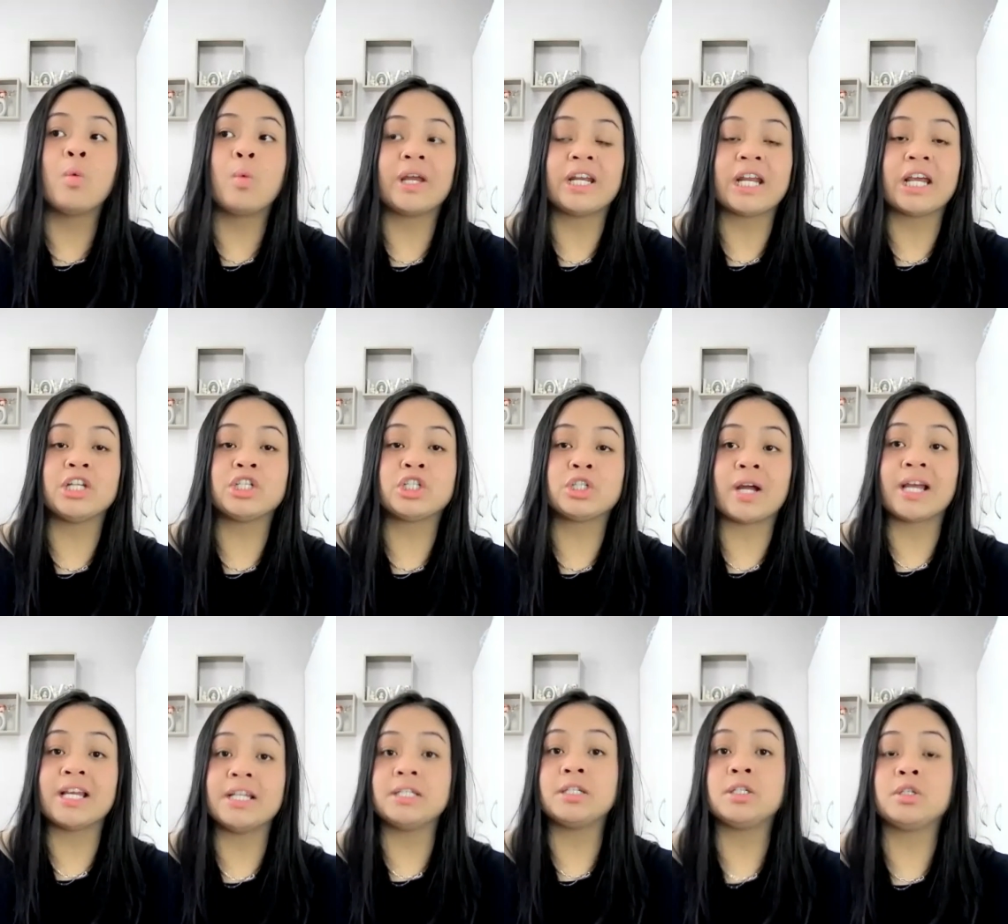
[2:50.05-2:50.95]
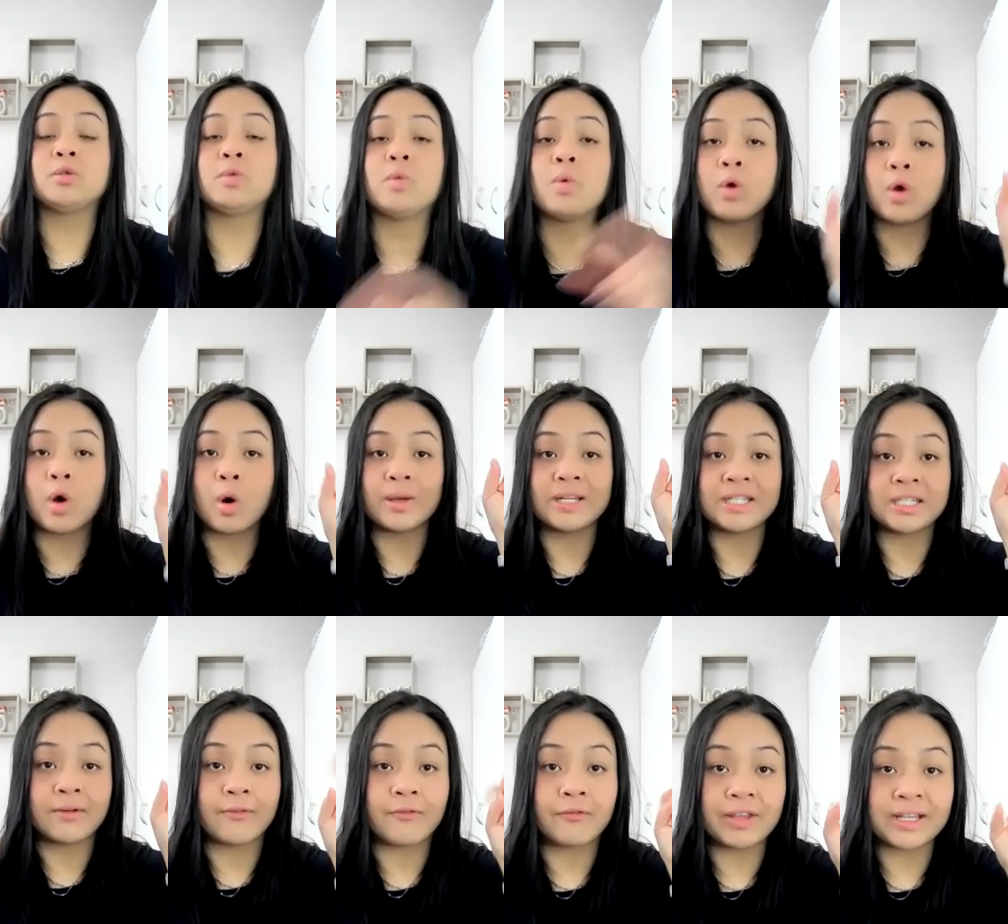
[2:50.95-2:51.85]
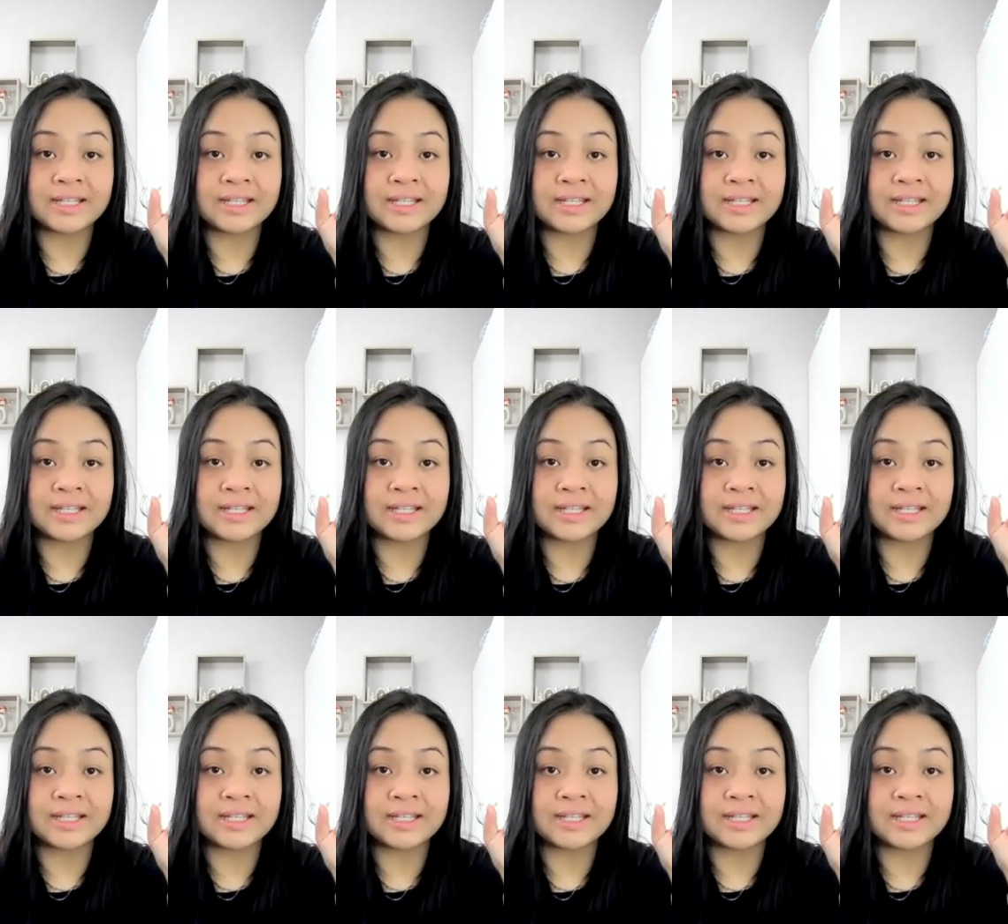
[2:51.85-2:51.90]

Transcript: When I tried to go into